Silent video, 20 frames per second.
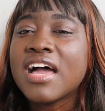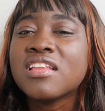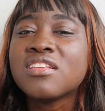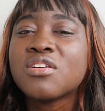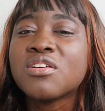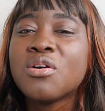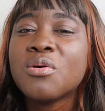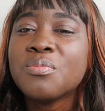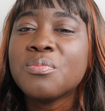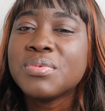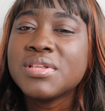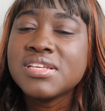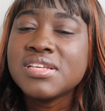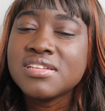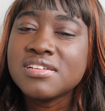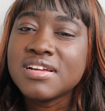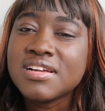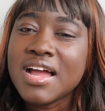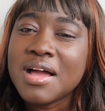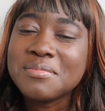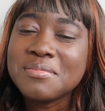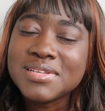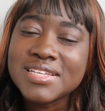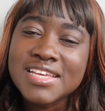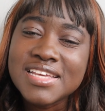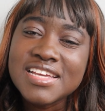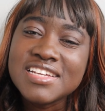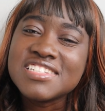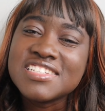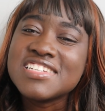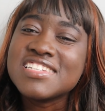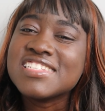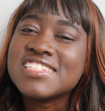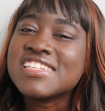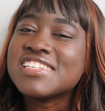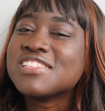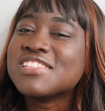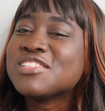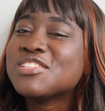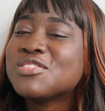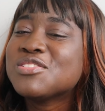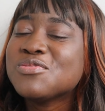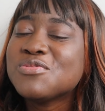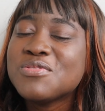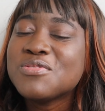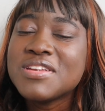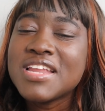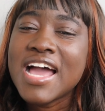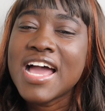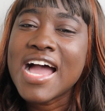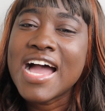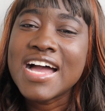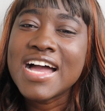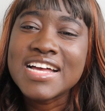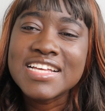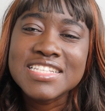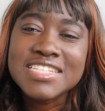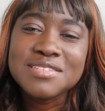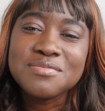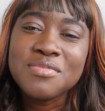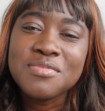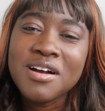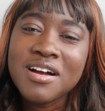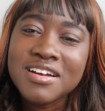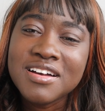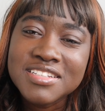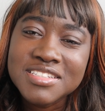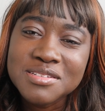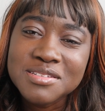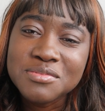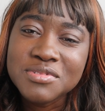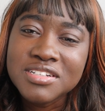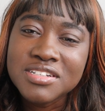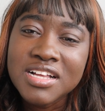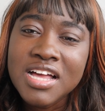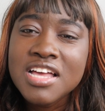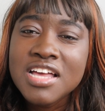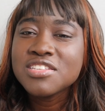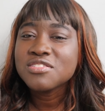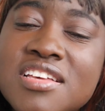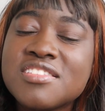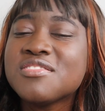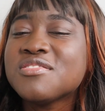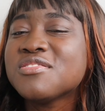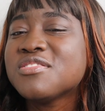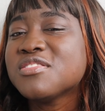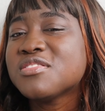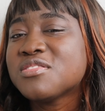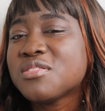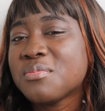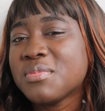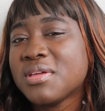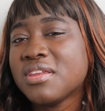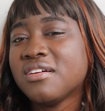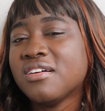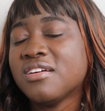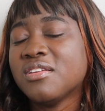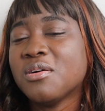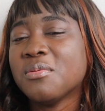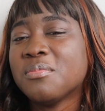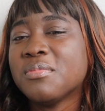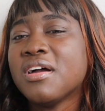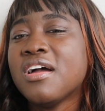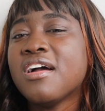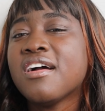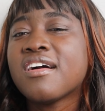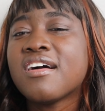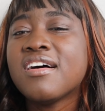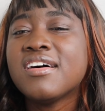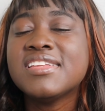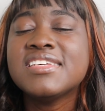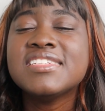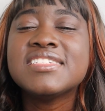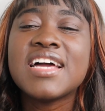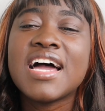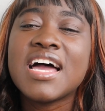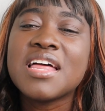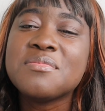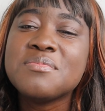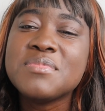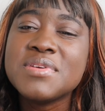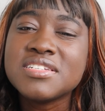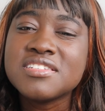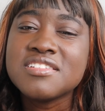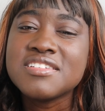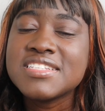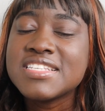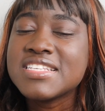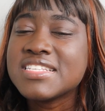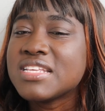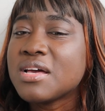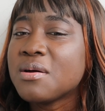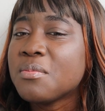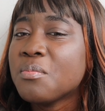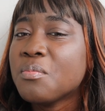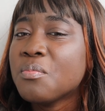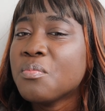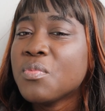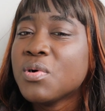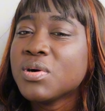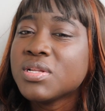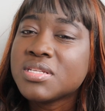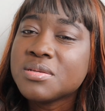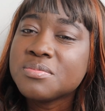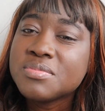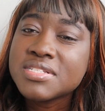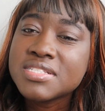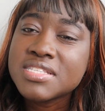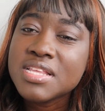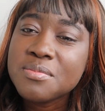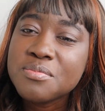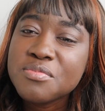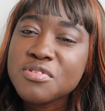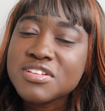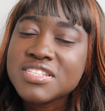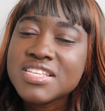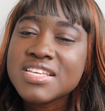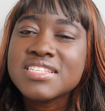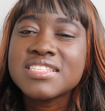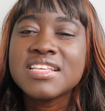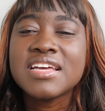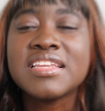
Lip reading: and complete their applications as soon as possible. So to sum it all up, College admissions is a multiple step process